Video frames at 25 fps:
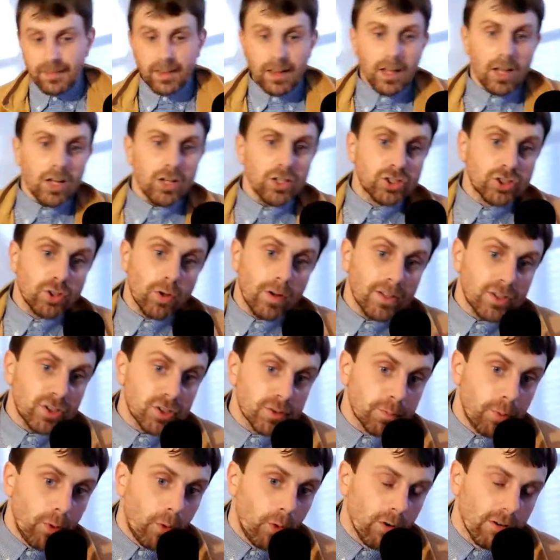So I'll
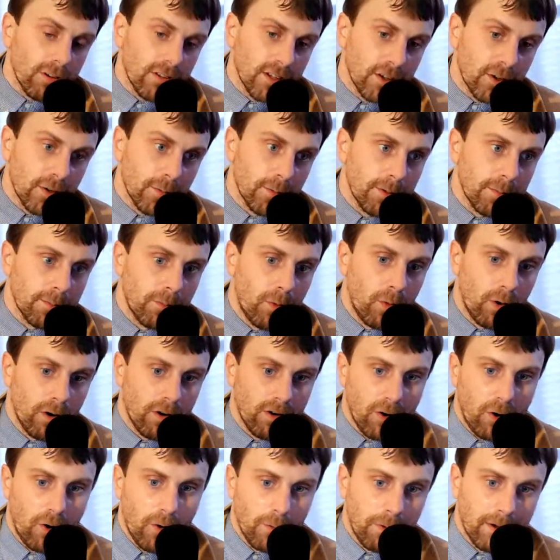just pour a little bit
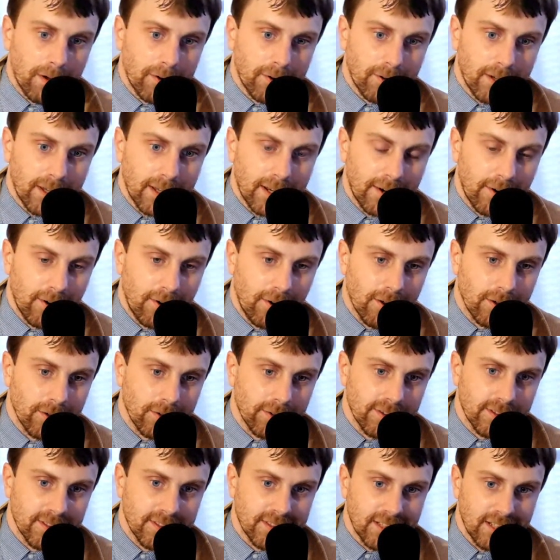more. Hope I don't get it all
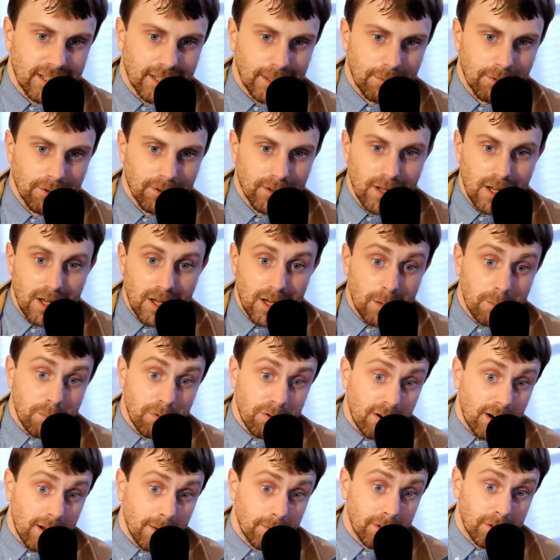over the table.
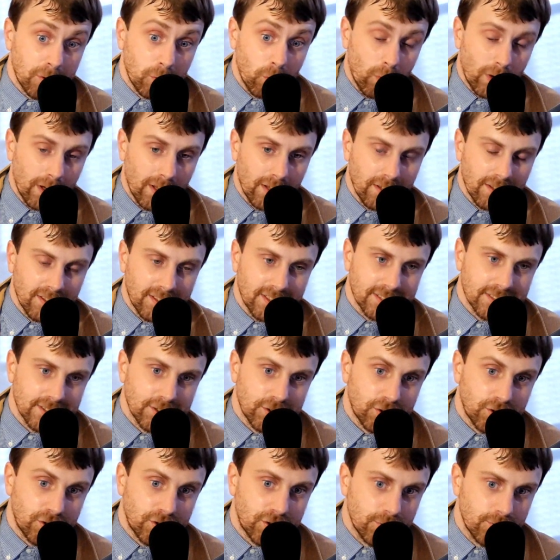Probably will because it
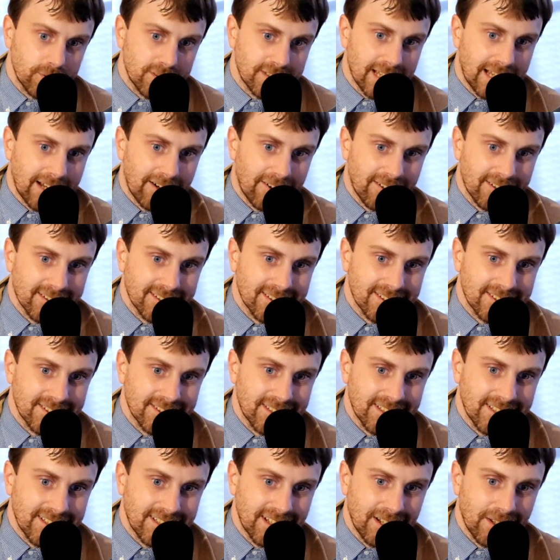shoots out as you
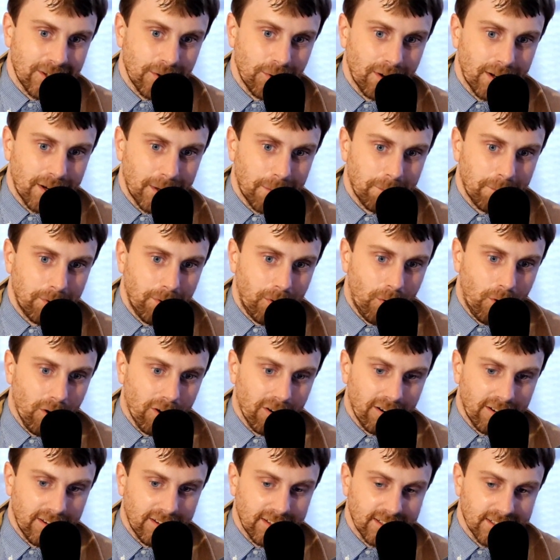can tell when I'm
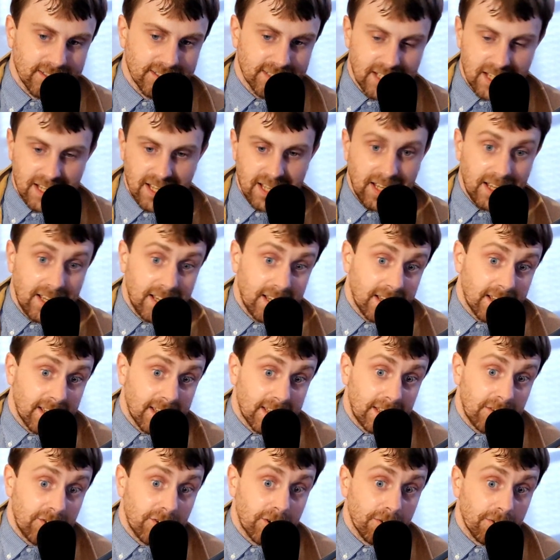pouring this.
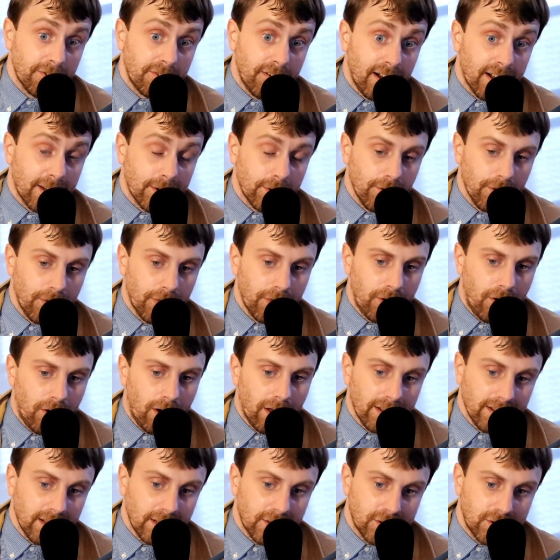Give it a final
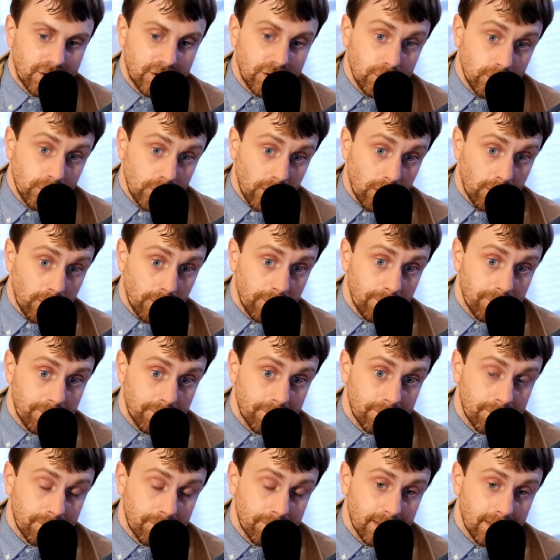thought. Let you know
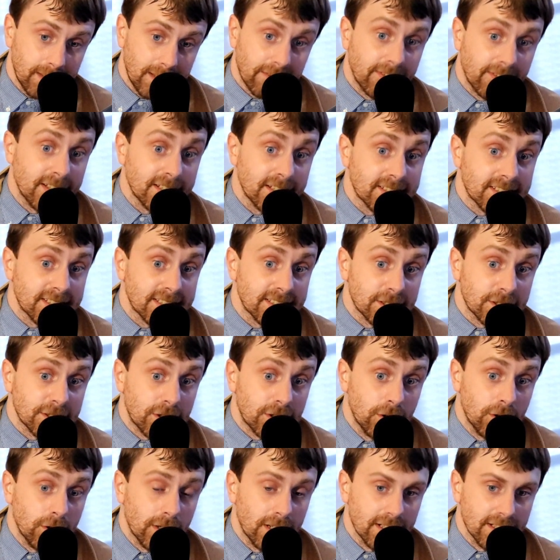if this is as
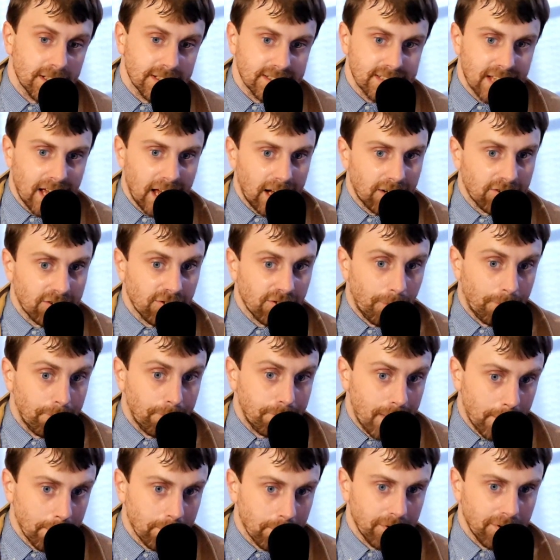good as I
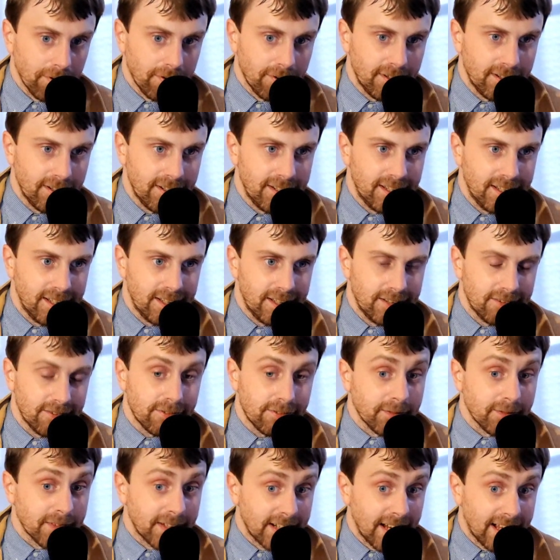remember
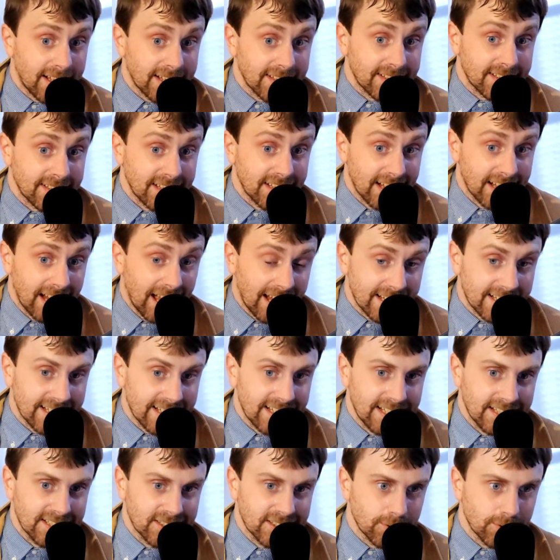from the
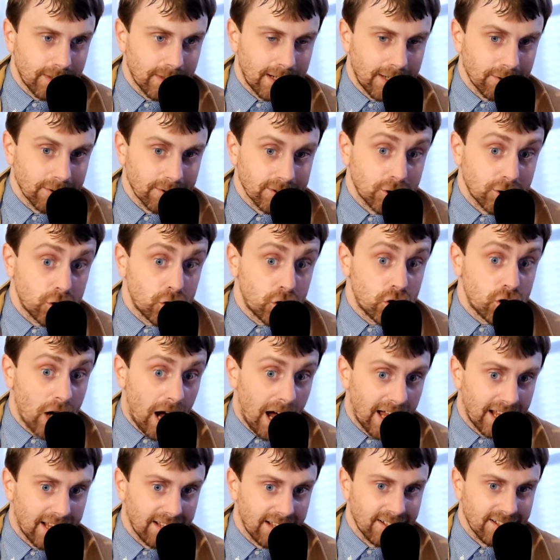1990s when I was a
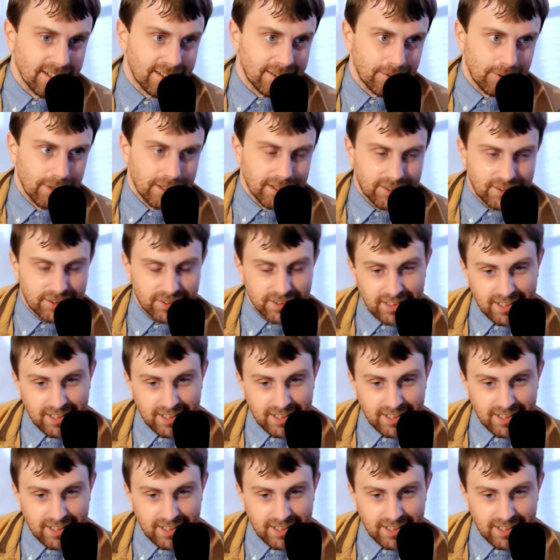child, which,